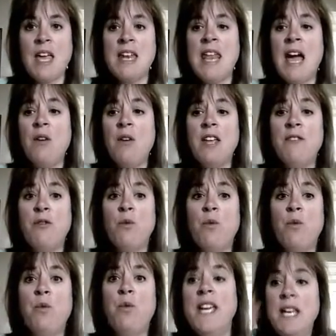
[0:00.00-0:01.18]
Now, if
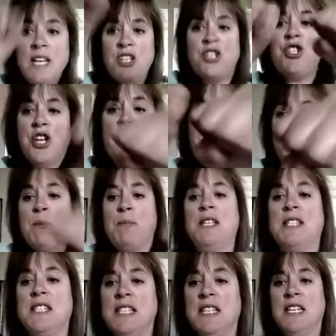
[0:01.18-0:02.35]
we shove the
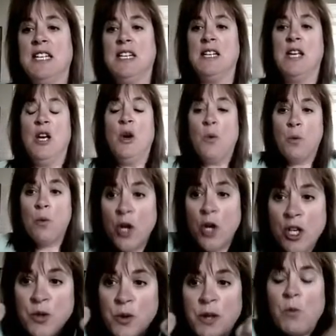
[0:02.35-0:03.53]
piston in,
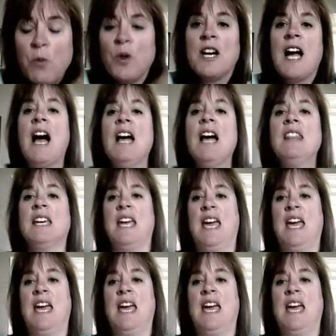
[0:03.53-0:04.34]
we're doing work on the